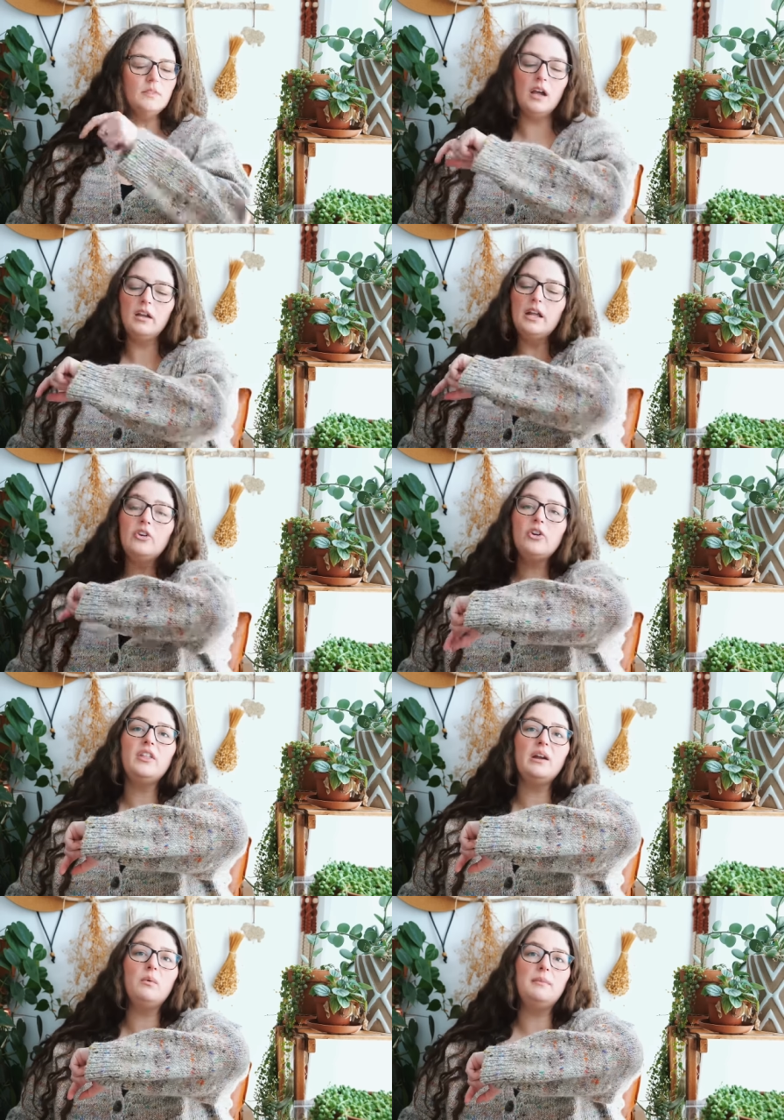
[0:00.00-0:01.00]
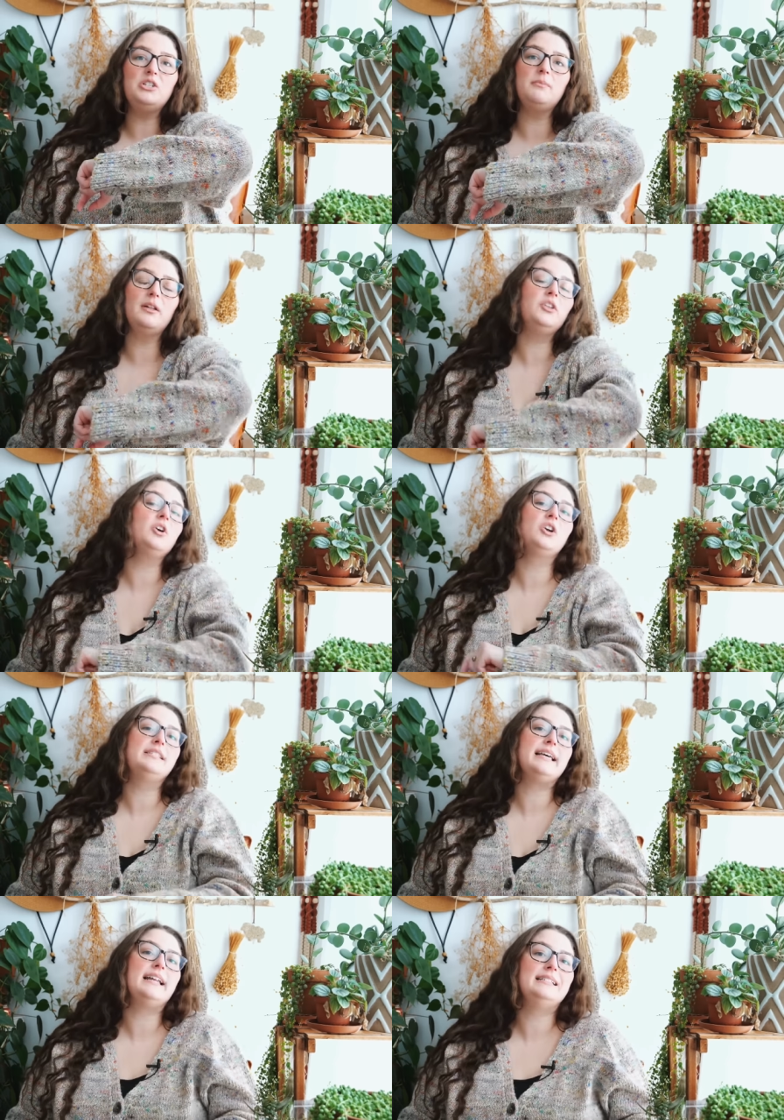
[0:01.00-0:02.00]
Another thing I want to mention about the yarn
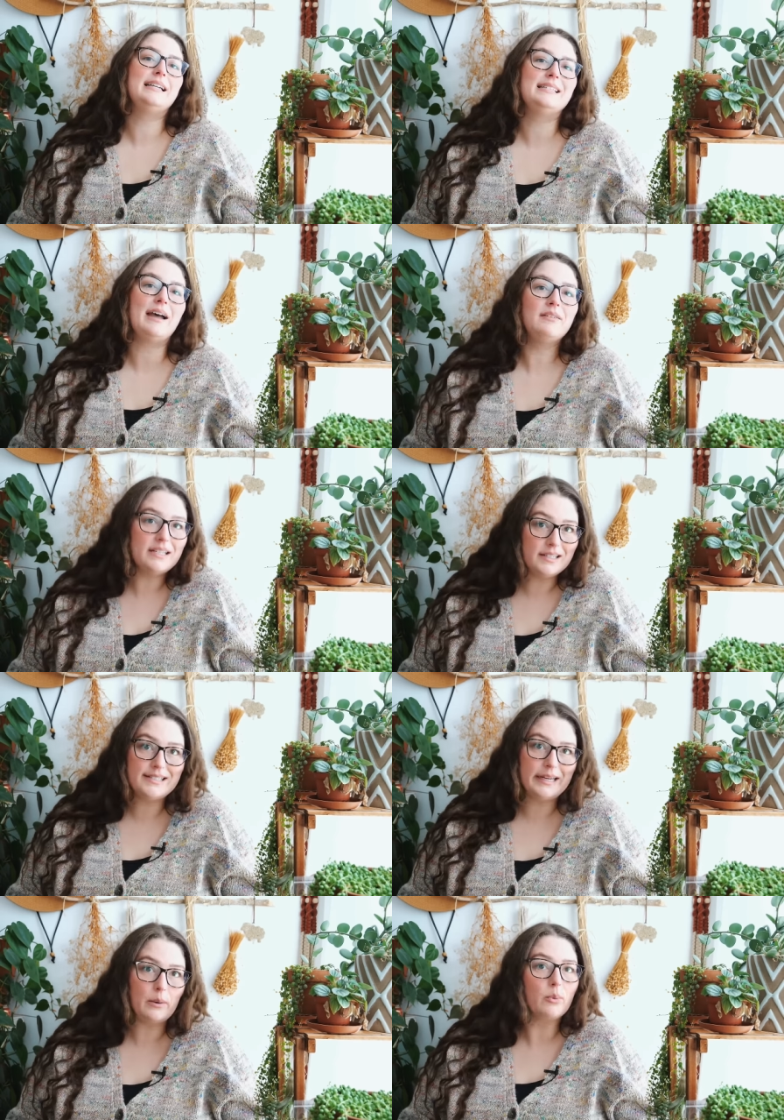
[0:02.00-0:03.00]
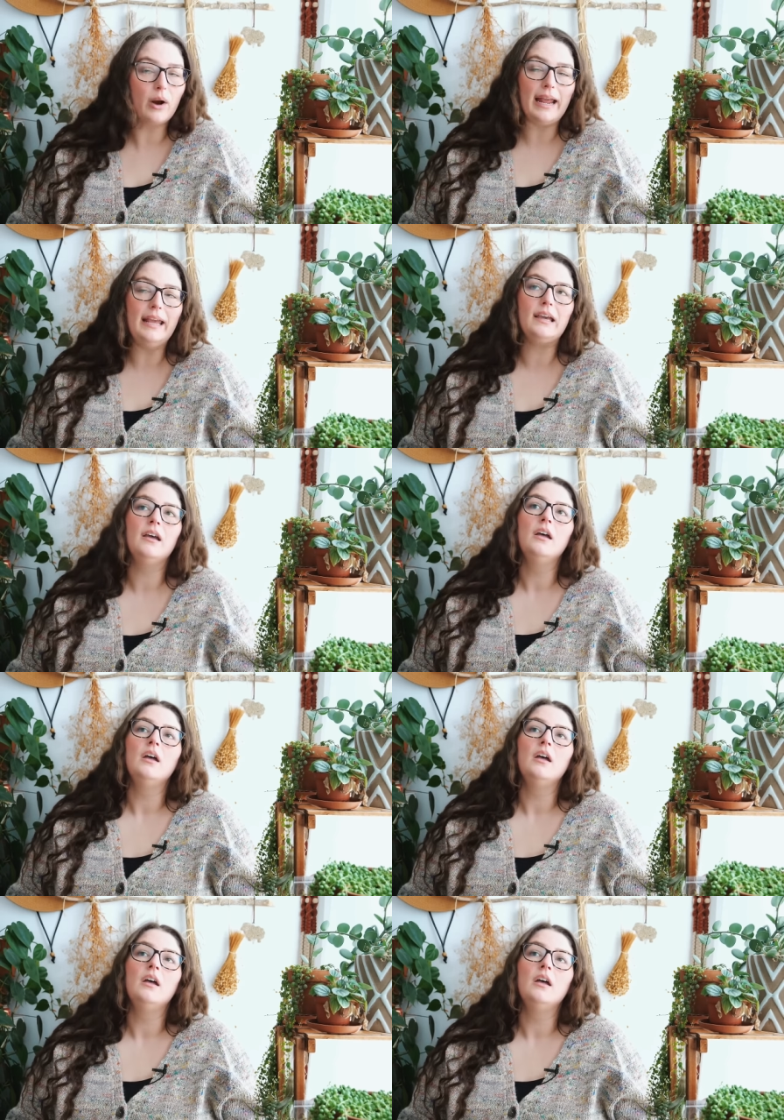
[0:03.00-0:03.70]
is that it does have a tendency to break.